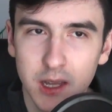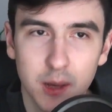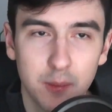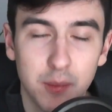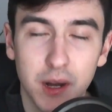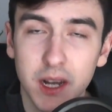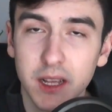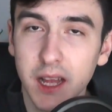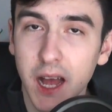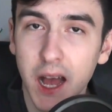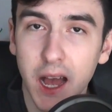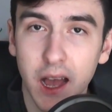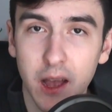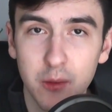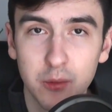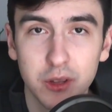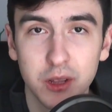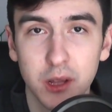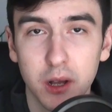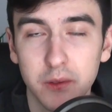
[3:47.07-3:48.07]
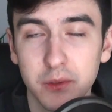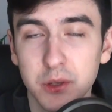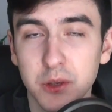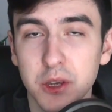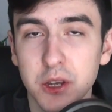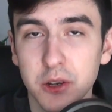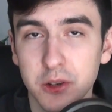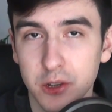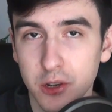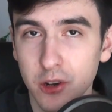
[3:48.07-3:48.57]
but I would love to
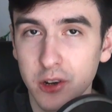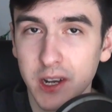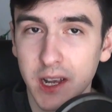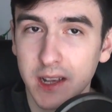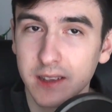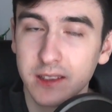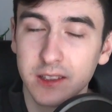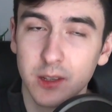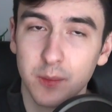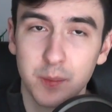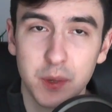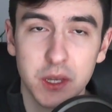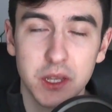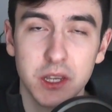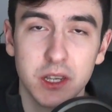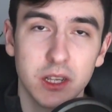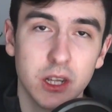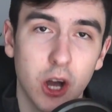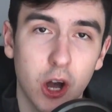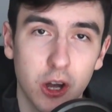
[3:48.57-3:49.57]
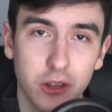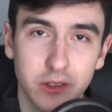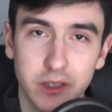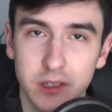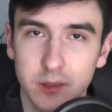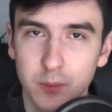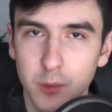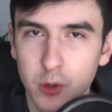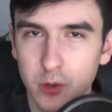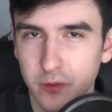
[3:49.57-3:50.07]
hear your guys' opinion on this
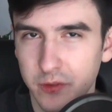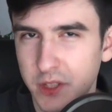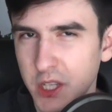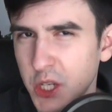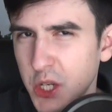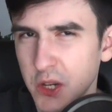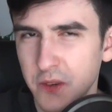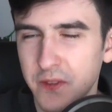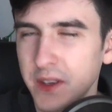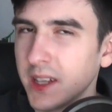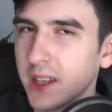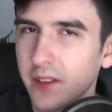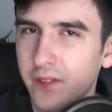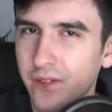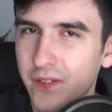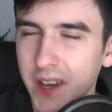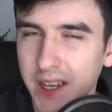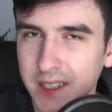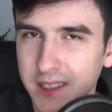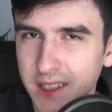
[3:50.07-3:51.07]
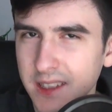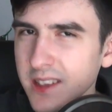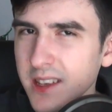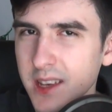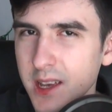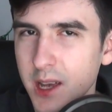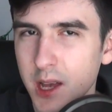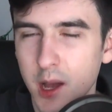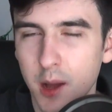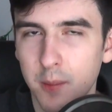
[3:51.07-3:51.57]
move. Did you feel affected
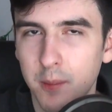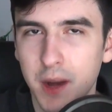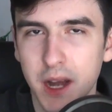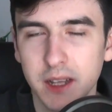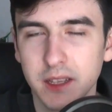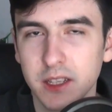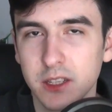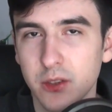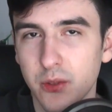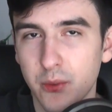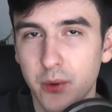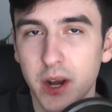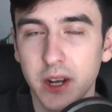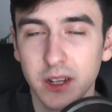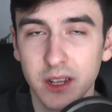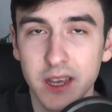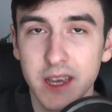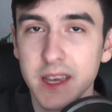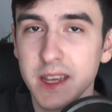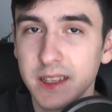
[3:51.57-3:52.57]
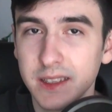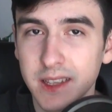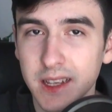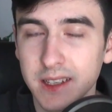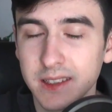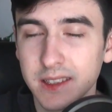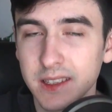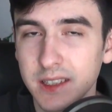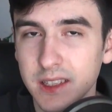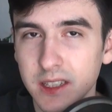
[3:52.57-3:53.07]
by this throttle in
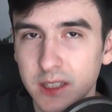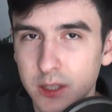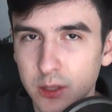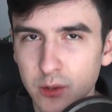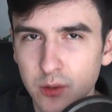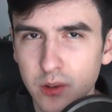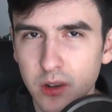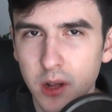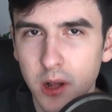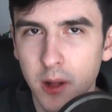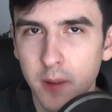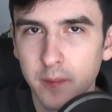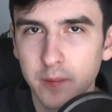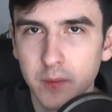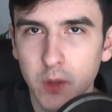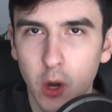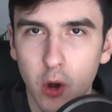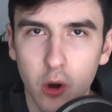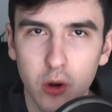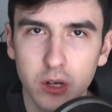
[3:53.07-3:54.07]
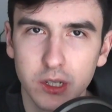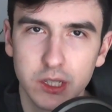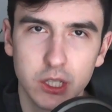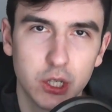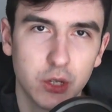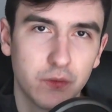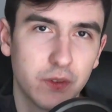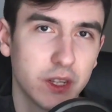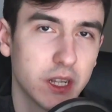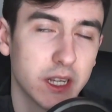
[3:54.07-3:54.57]
Destiny 2? Or did you
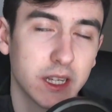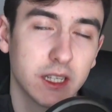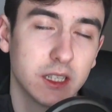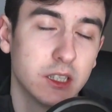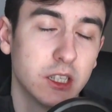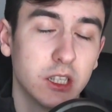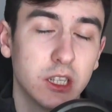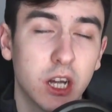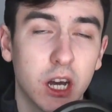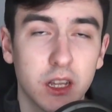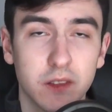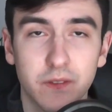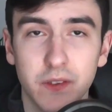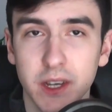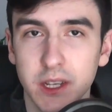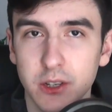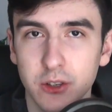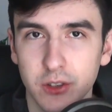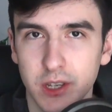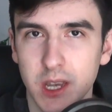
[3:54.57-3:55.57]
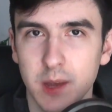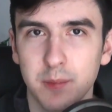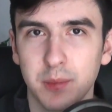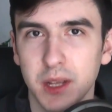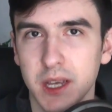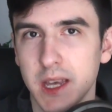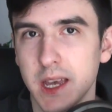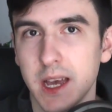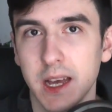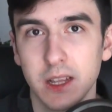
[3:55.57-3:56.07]
feel like it did not affect your
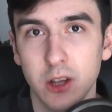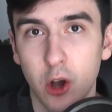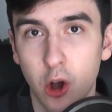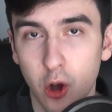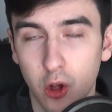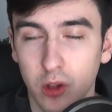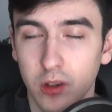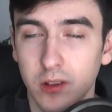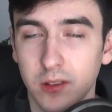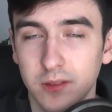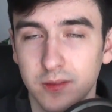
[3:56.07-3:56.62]
gameplay at all?